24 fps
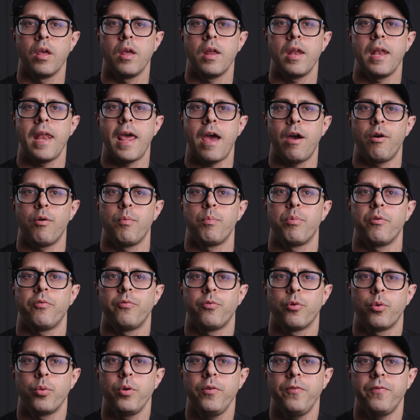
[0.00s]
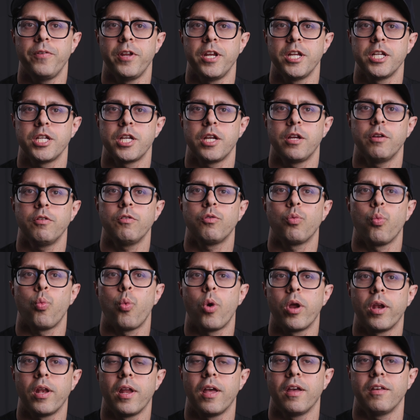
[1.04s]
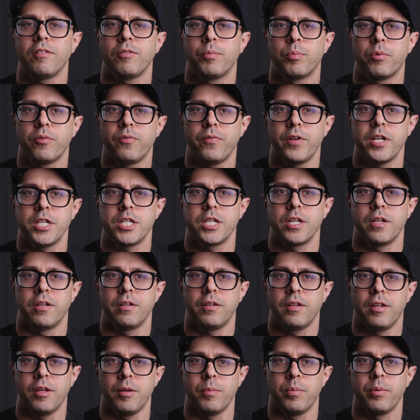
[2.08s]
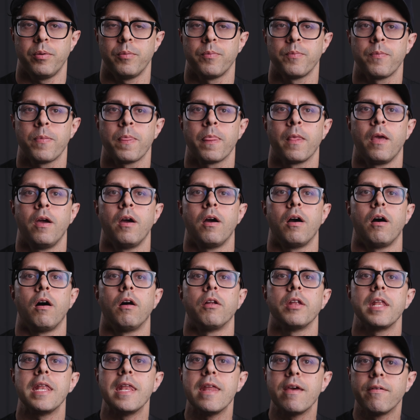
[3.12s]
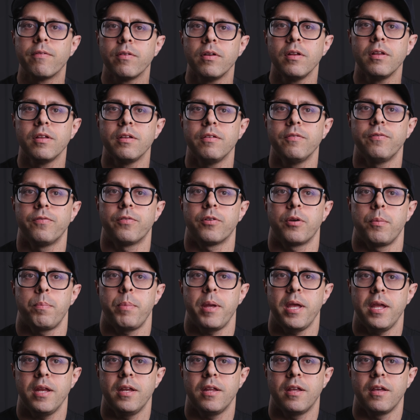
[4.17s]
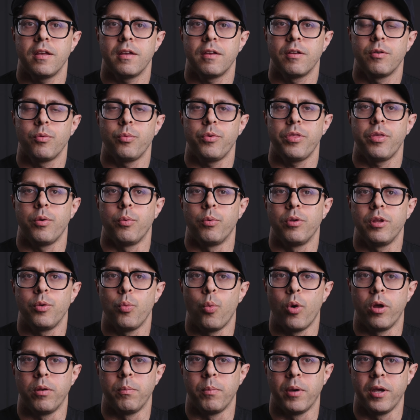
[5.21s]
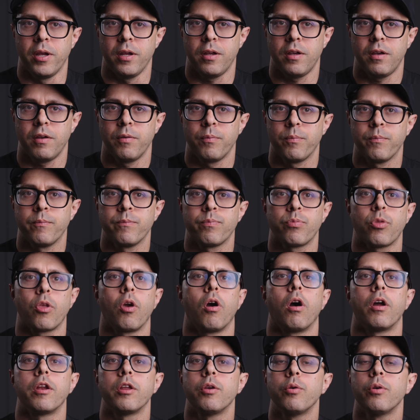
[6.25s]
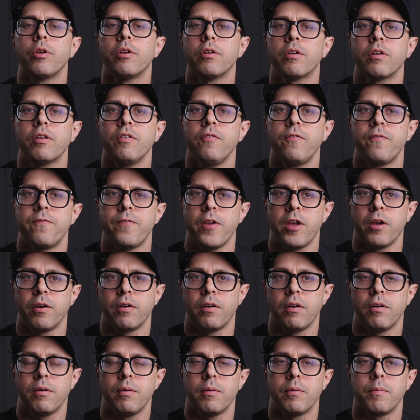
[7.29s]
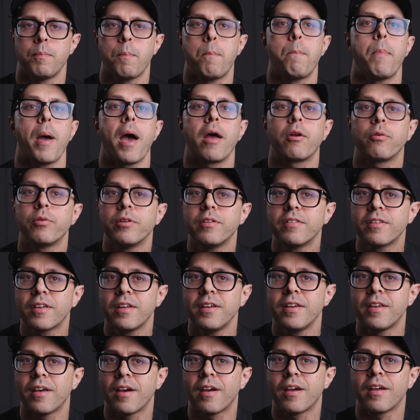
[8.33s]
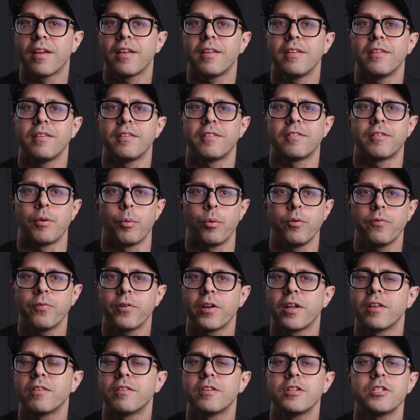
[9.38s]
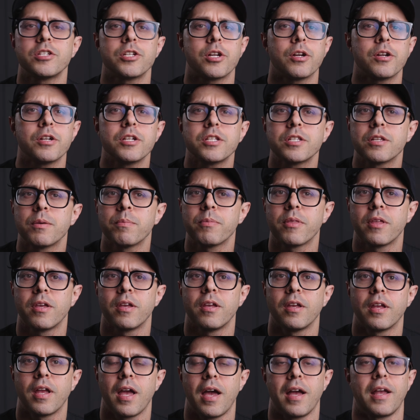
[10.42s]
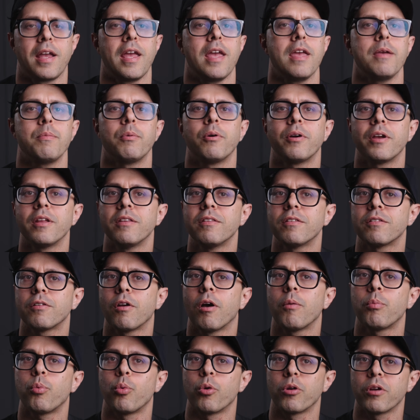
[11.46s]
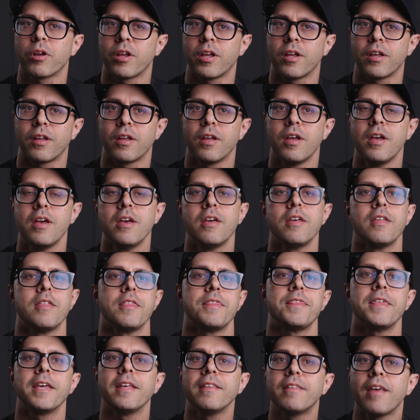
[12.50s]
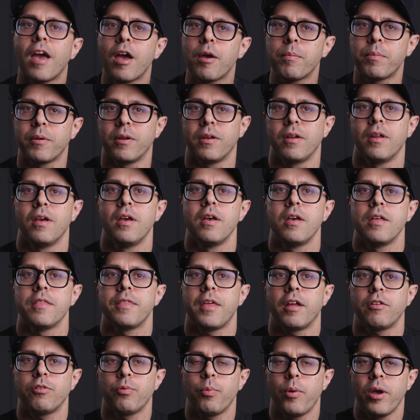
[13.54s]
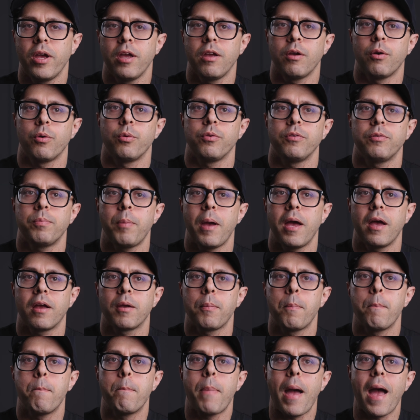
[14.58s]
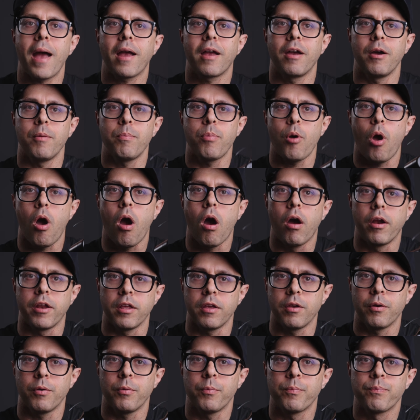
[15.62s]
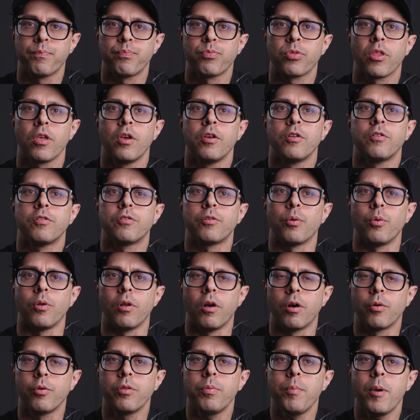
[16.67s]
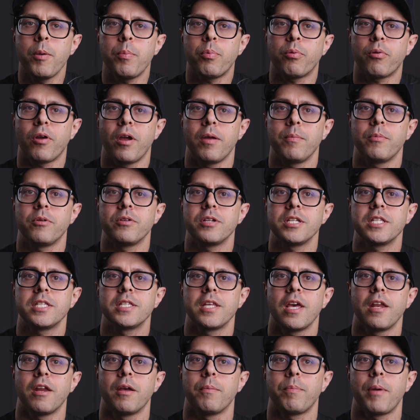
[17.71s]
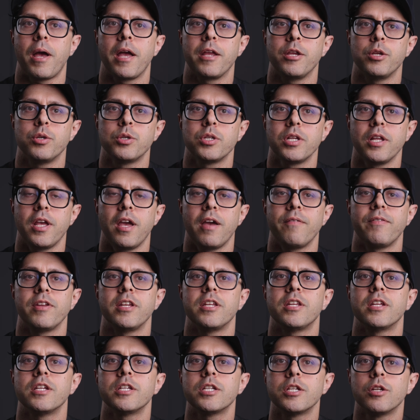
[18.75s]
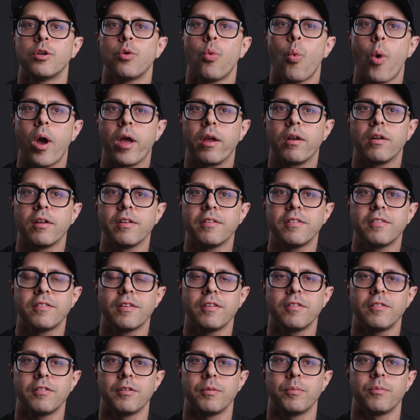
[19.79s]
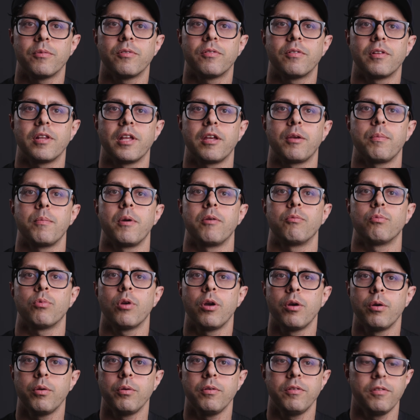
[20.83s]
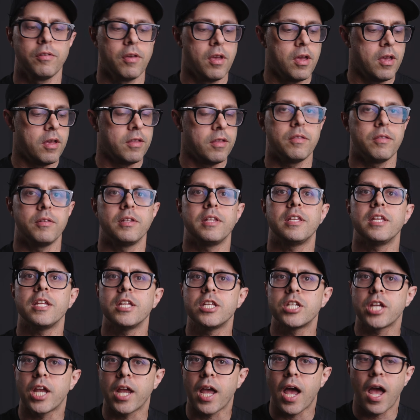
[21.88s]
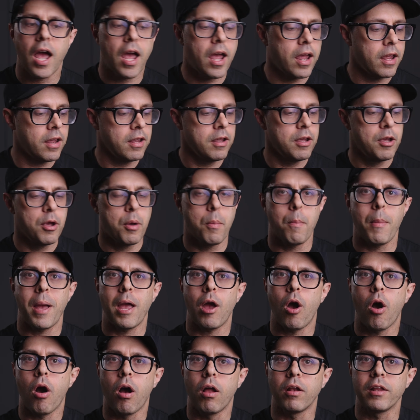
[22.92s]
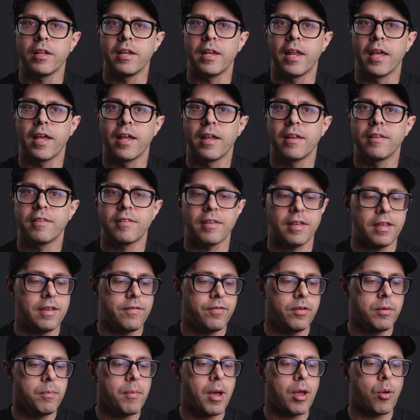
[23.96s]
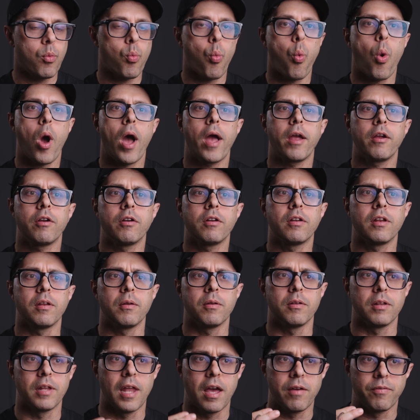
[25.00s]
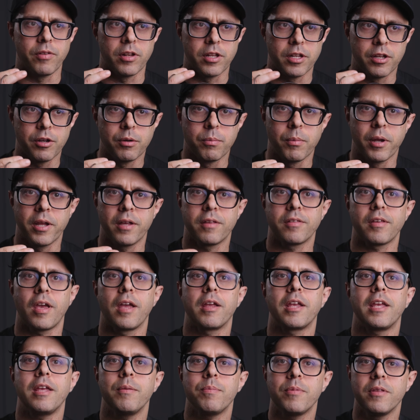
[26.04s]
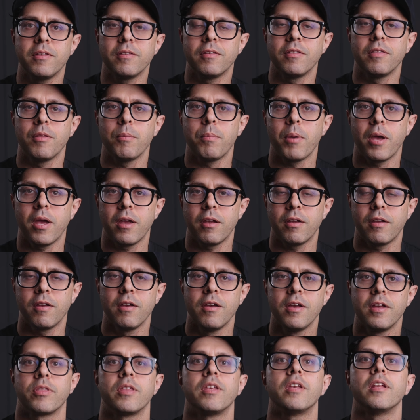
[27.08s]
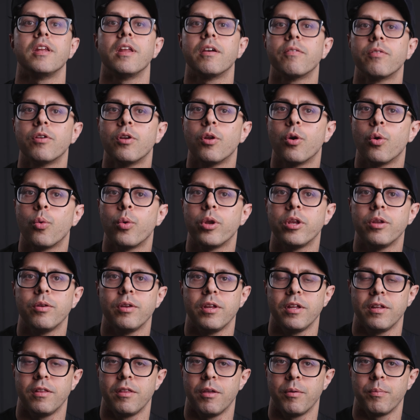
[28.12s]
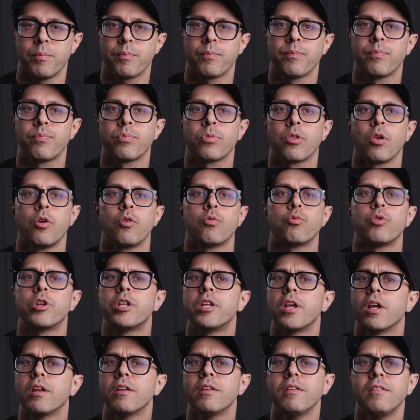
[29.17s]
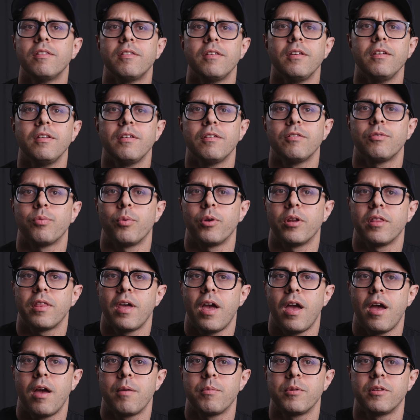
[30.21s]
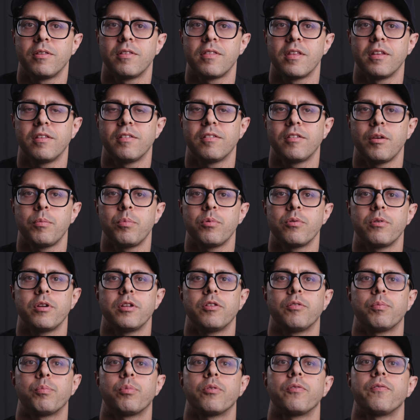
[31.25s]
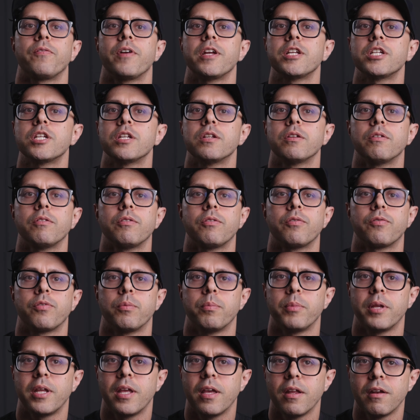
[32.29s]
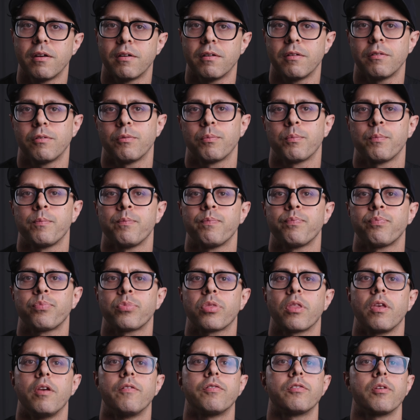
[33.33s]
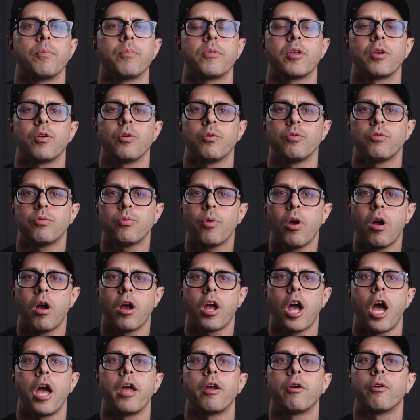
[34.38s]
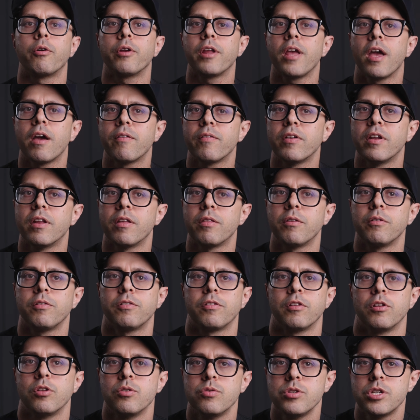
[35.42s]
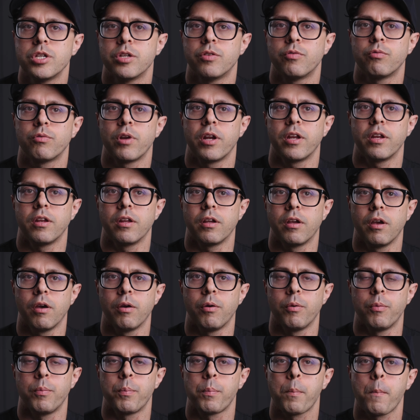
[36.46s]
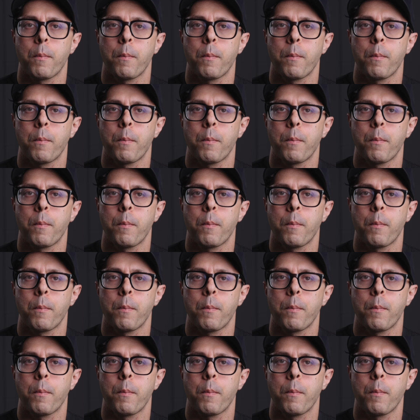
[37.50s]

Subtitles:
Now, before we finish, here's one last professional tip. I'll never leave for a paid gig with only one mic. Audio gear can fail, batteries can die, someone forgets to charge something, a cable can stop working. Things happen. That's why I always pack backup audio. So along with my primary setup, I usually have additional wireless systems like my Rhodes, DJI, my Hollylands, even my wired lavalier mics. I keep these in the bag. You never know when you need them. Redundancy is one of the habits that separates professionals from beginners. If something goes wrong, I already have another solution ready to go.